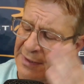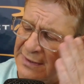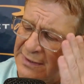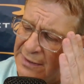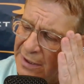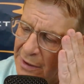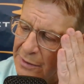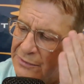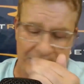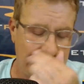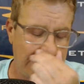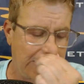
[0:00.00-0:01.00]
but this
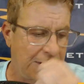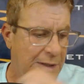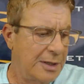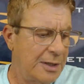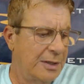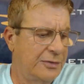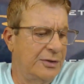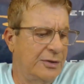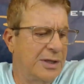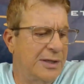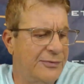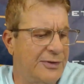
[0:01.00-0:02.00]
coach
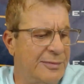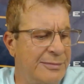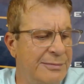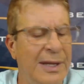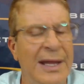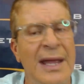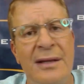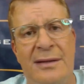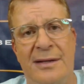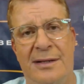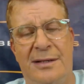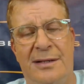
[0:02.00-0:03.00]
should have
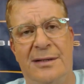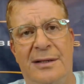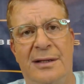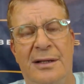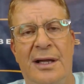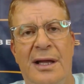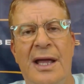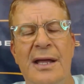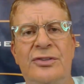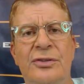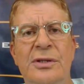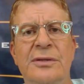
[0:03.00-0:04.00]
demanded
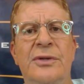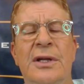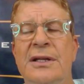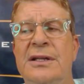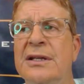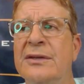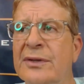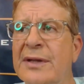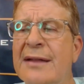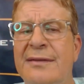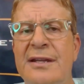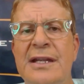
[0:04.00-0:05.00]
and should have
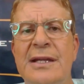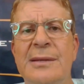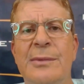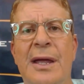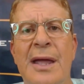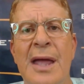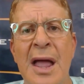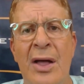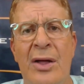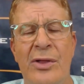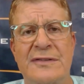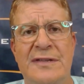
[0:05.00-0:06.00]
given that team
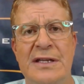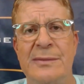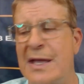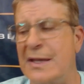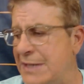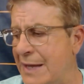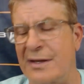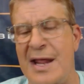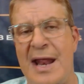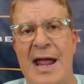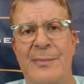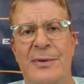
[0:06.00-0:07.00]
hell, those
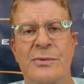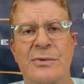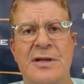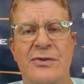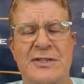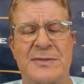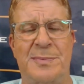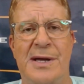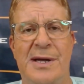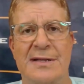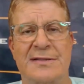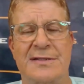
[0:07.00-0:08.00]
teammates, after that happened. There
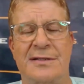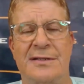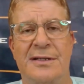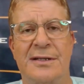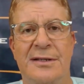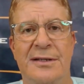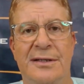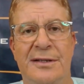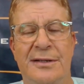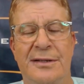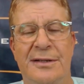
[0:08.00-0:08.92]
was no response.